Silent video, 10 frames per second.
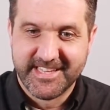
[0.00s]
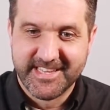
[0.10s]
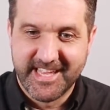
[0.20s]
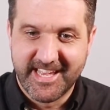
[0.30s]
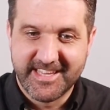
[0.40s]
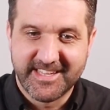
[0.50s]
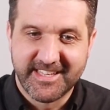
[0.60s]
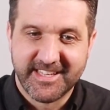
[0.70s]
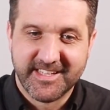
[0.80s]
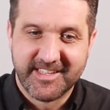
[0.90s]
then
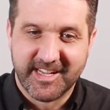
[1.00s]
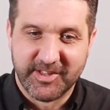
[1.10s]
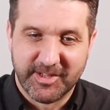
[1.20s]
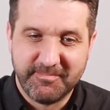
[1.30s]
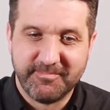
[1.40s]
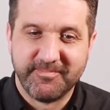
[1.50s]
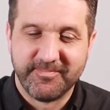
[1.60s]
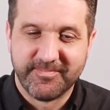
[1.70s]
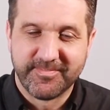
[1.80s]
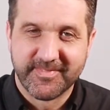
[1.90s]
tell them,
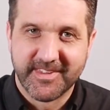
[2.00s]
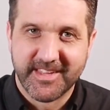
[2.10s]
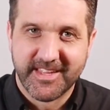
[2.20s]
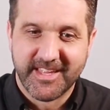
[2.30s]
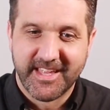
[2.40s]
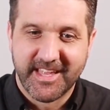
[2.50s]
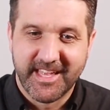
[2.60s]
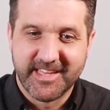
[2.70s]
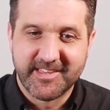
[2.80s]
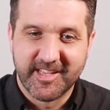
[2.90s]

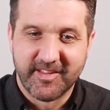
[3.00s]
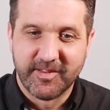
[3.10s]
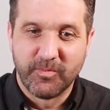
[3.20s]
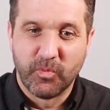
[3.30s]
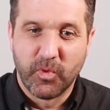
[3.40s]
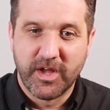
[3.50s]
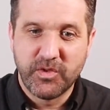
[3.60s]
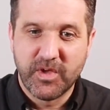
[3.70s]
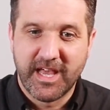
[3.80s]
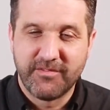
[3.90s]
and tell them what
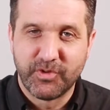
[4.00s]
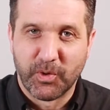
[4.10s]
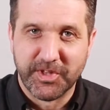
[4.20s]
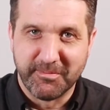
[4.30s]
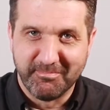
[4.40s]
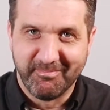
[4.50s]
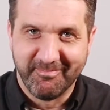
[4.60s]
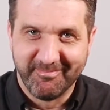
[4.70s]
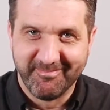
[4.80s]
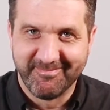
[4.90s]
you have told them.
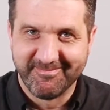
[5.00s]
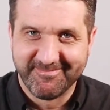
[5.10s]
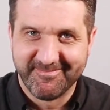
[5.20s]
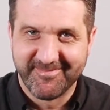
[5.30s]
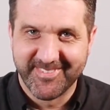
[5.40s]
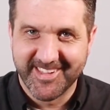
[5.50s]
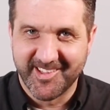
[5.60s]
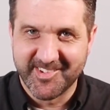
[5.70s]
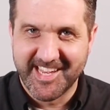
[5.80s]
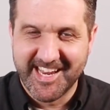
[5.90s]
Okay,
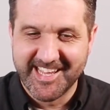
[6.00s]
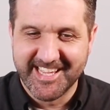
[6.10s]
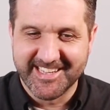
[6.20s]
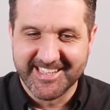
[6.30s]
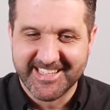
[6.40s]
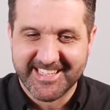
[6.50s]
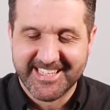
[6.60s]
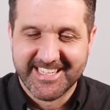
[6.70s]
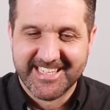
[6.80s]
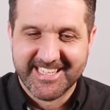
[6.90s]
I'll say that again.
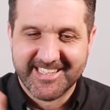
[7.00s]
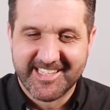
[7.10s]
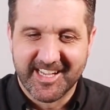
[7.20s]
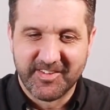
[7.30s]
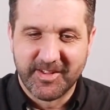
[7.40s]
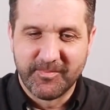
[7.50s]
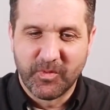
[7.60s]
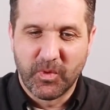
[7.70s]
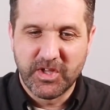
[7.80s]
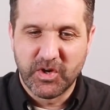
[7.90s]
Tell them
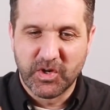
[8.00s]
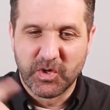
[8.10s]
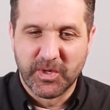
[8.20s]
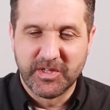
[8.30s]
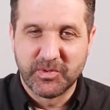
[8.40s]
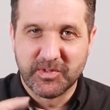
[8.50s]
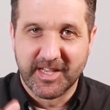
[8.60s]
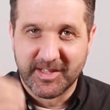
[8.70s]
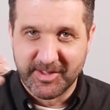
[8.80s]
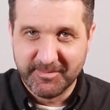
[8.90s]
what you're going to
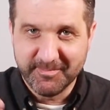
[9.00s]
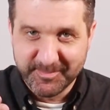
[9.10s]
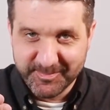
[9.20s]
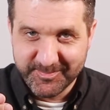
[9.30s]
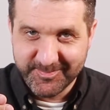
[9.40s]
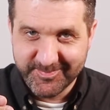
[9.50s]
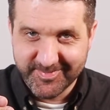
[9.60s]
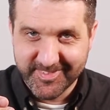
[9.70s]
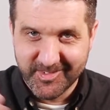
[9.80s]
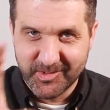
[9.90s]
tell them.
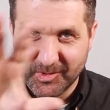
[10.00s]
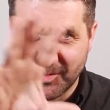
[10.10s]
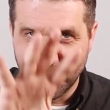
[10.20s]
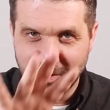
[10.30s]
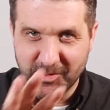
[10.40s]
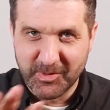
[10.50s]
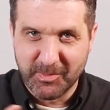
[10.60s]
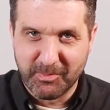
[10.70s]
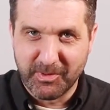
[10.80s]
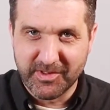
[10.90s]
So you're
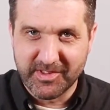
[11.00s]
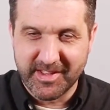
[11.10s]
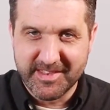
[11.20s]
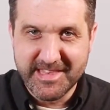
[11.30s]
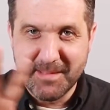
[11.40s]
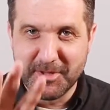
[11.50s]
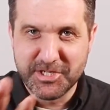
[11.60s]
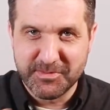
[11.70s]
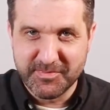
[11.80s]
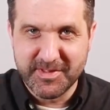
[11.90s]
putting an
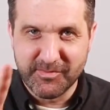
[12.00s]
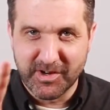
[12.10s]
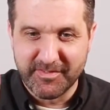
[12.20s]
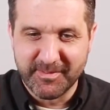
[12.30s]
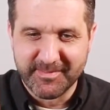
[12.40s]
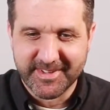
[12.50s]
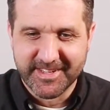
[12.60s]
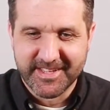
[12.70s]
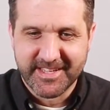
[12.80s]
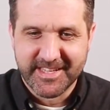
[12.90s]
image in front of them.
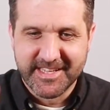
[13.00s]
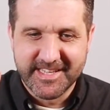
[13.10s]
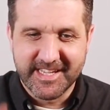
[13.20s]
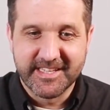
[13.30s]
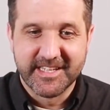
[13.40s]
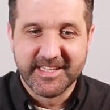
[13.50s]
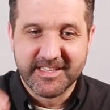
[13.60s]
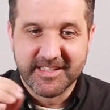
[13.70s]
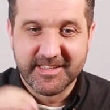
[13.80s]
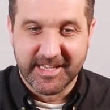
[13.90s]
Then
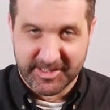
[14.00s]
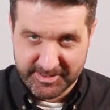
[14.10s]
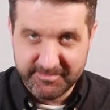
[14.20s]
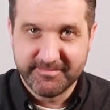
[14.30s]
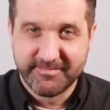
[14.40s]
tell them,